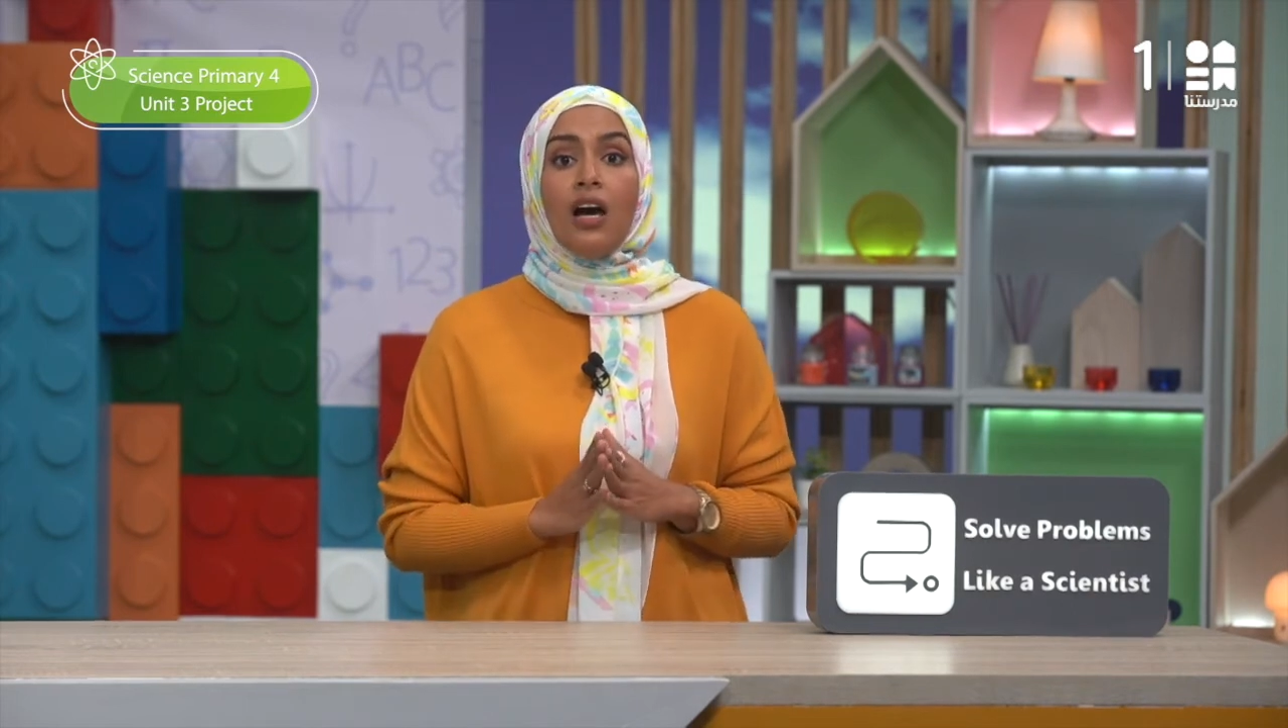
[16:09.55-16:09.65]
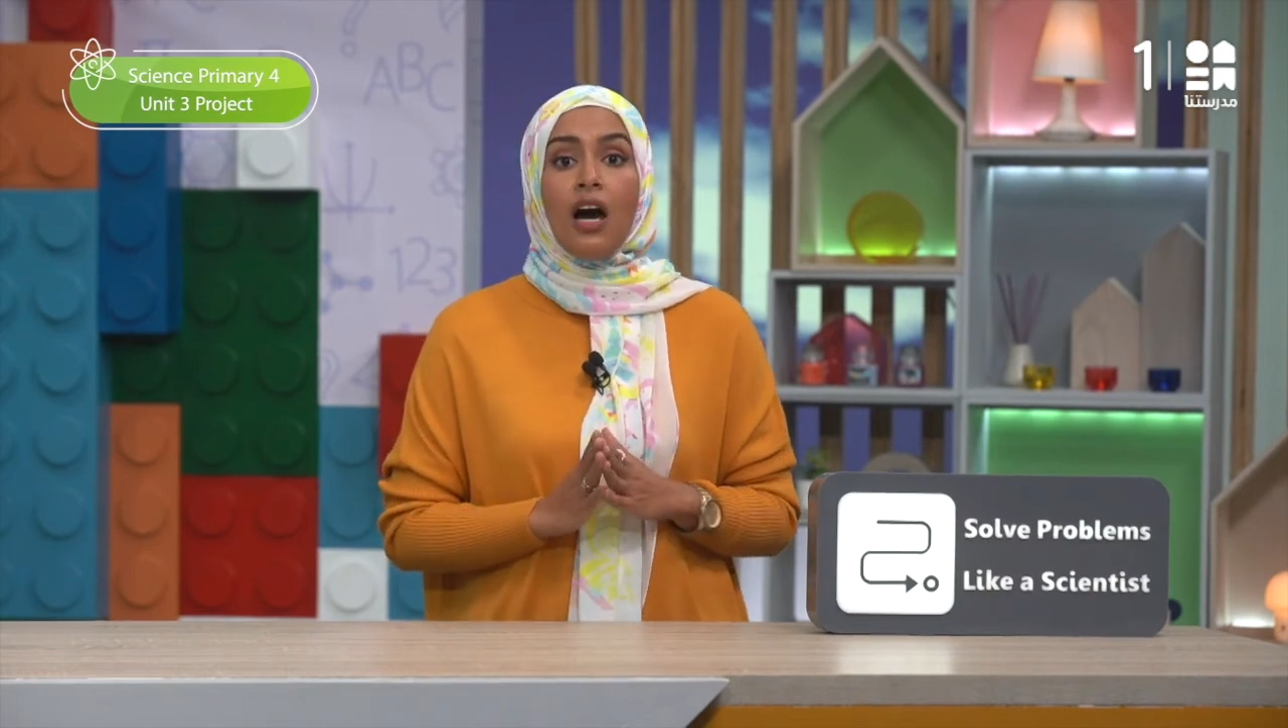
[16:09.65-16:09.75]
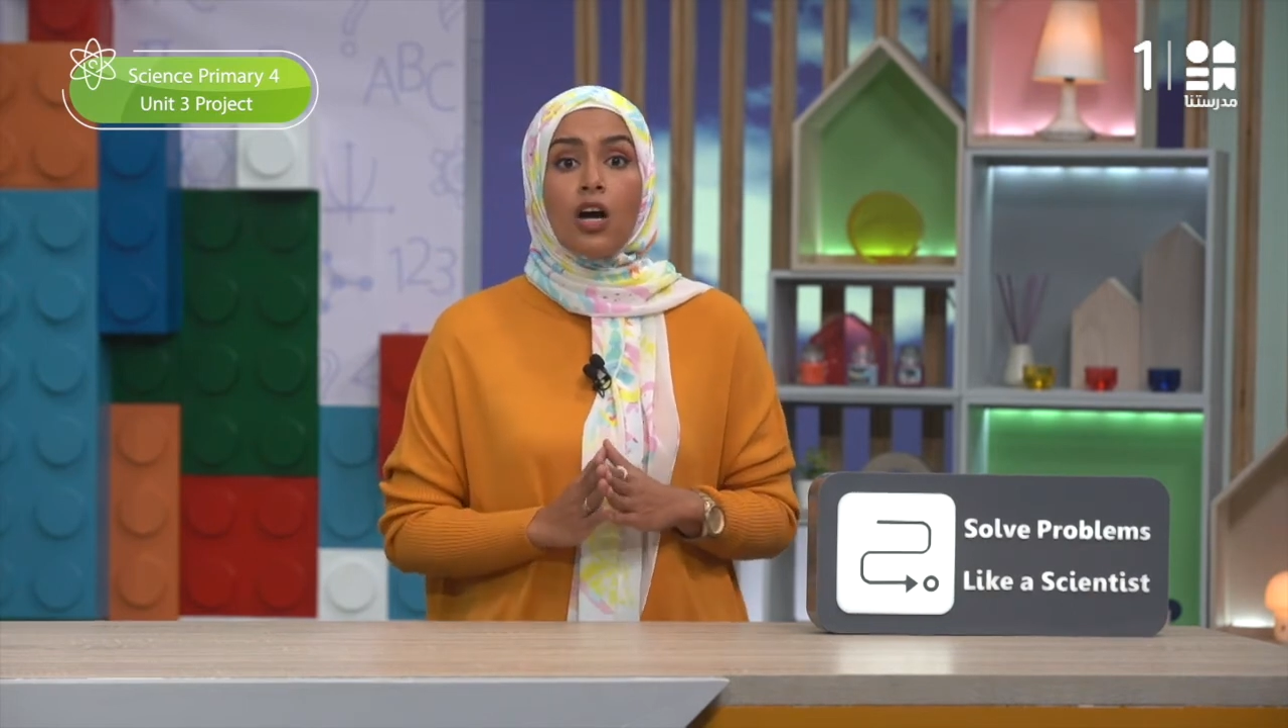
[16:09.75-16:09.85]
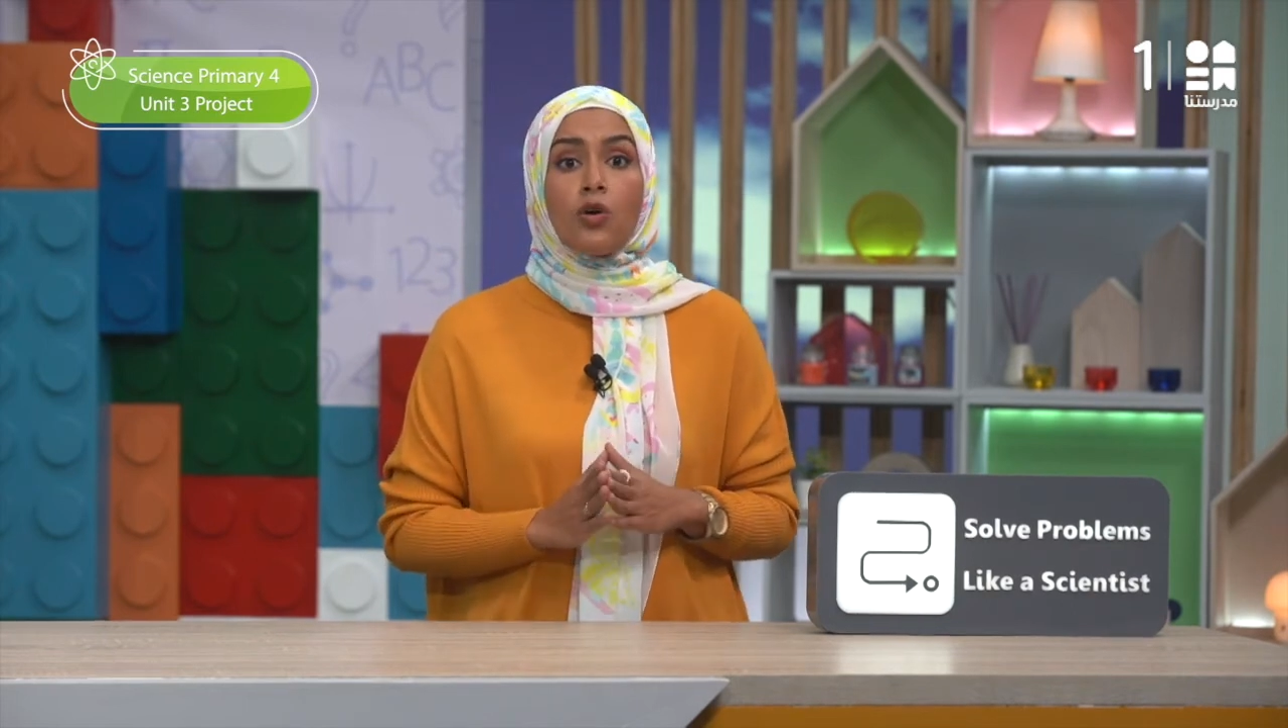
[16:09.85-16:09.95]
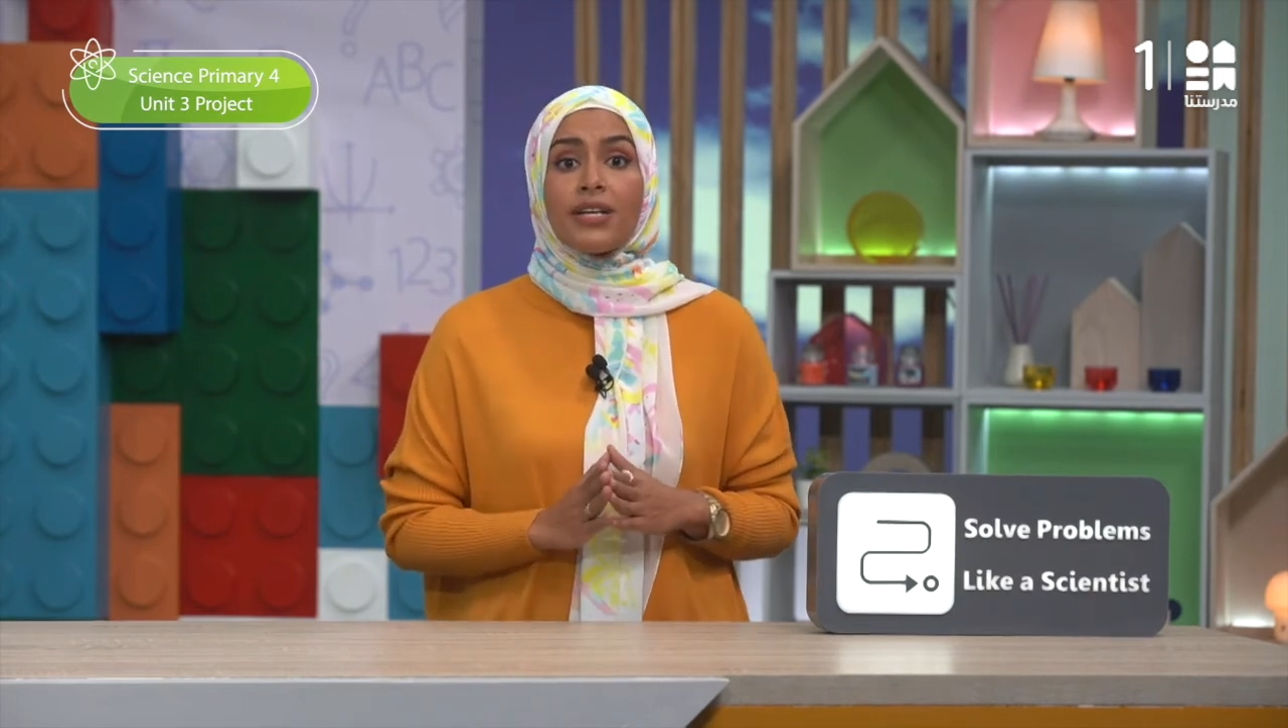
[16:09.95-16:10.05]

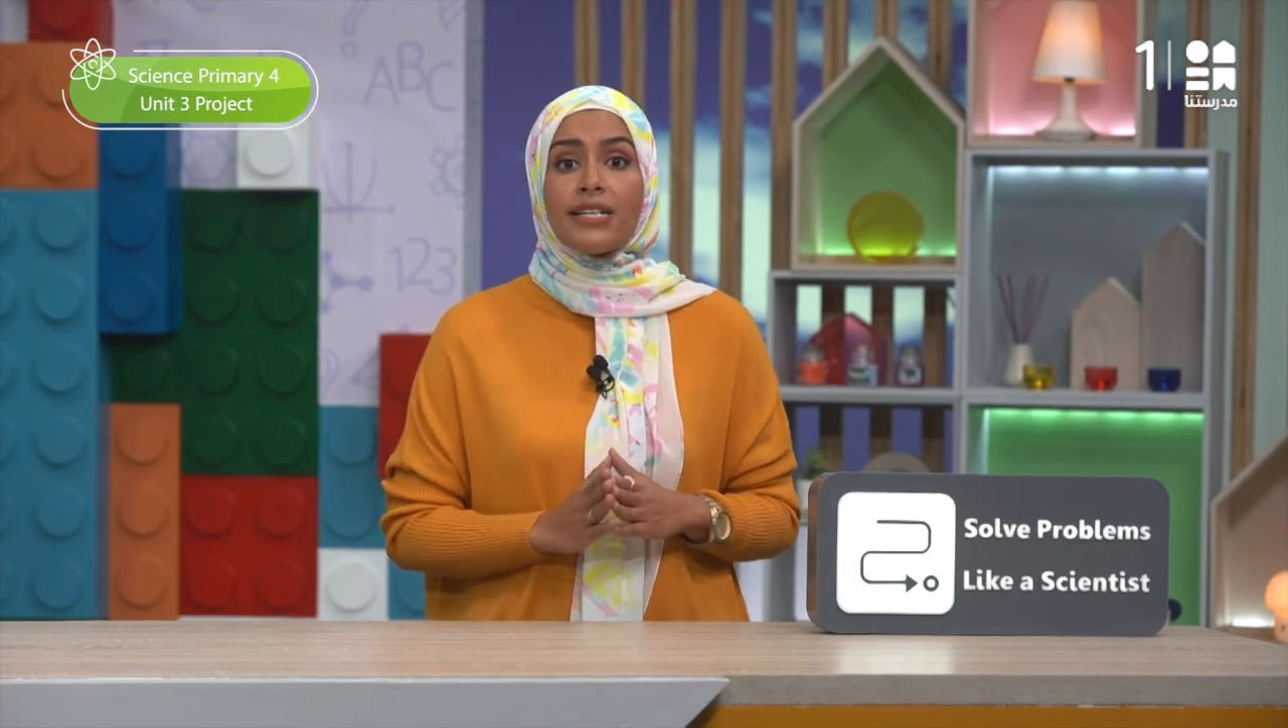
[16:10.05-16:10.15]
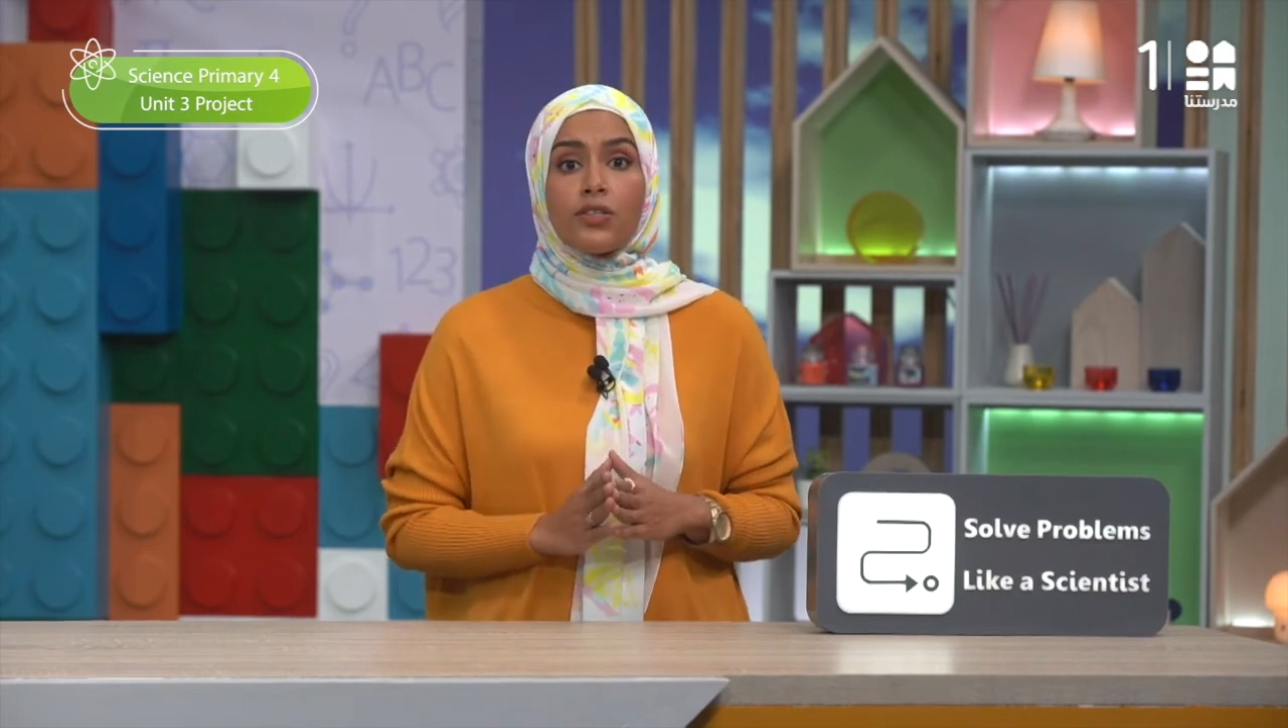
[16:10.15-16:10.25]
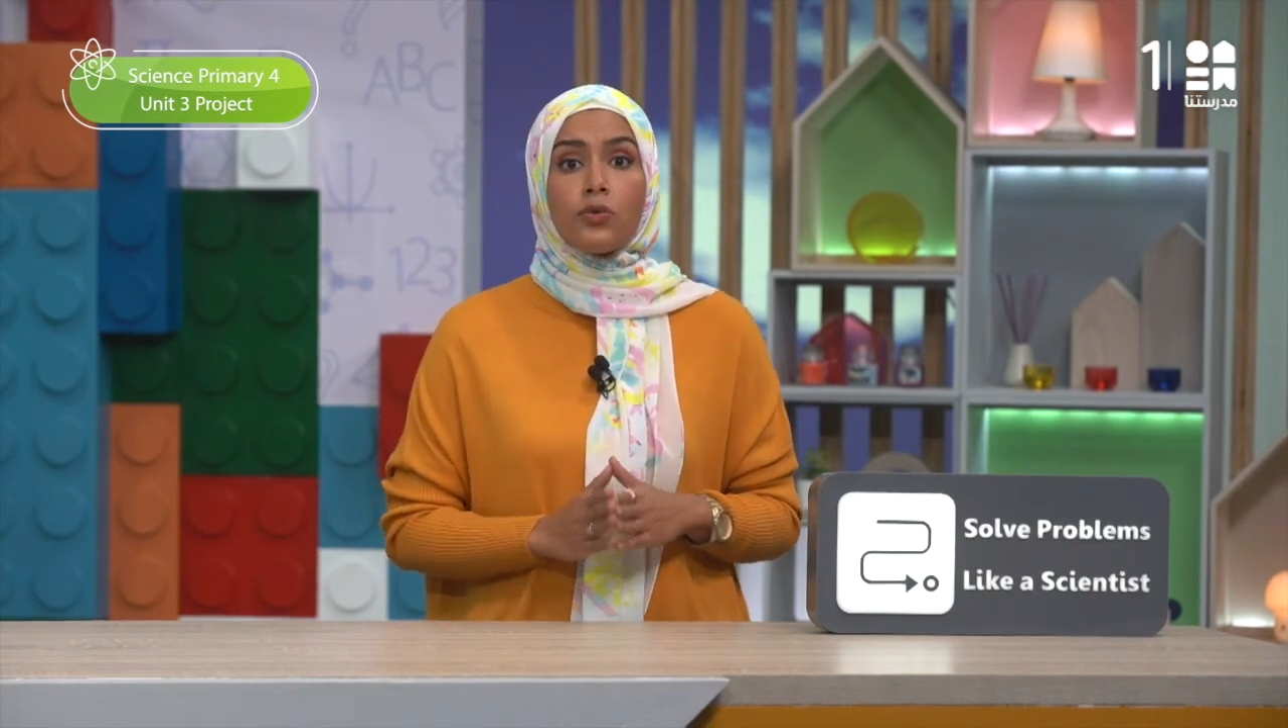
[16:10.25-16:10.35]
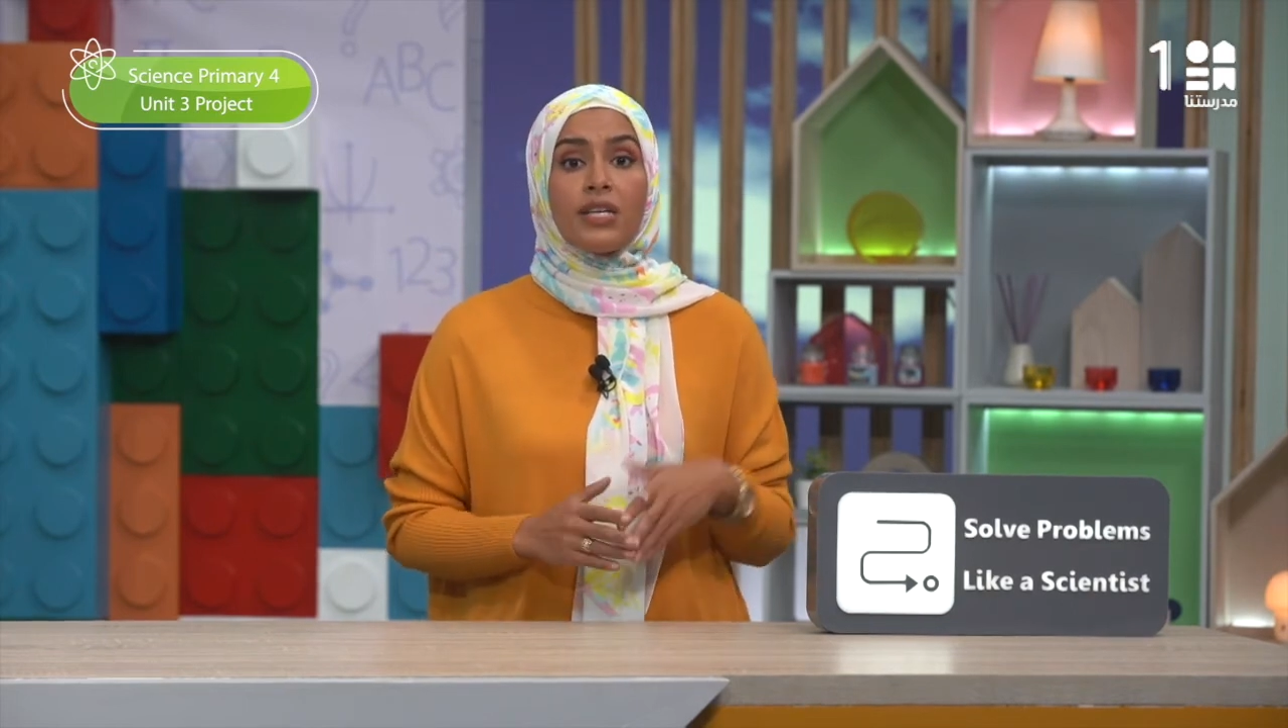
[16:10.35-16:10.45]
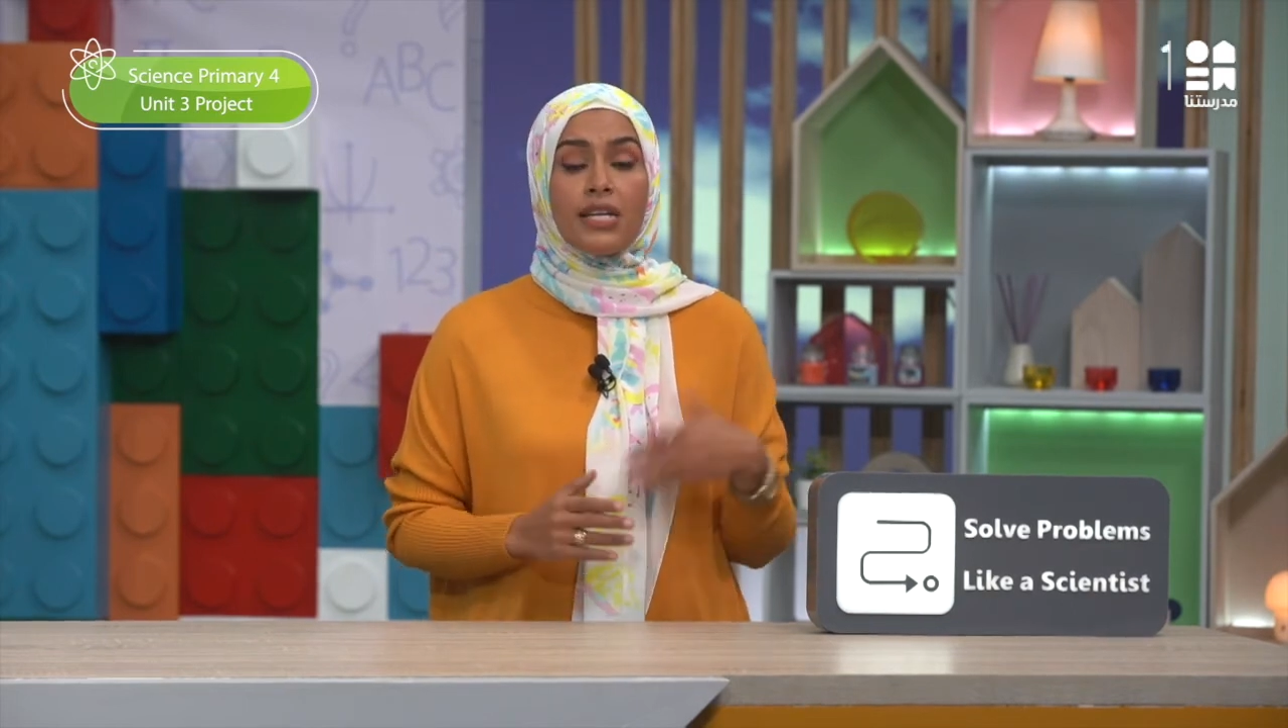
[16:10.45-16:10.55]
according to the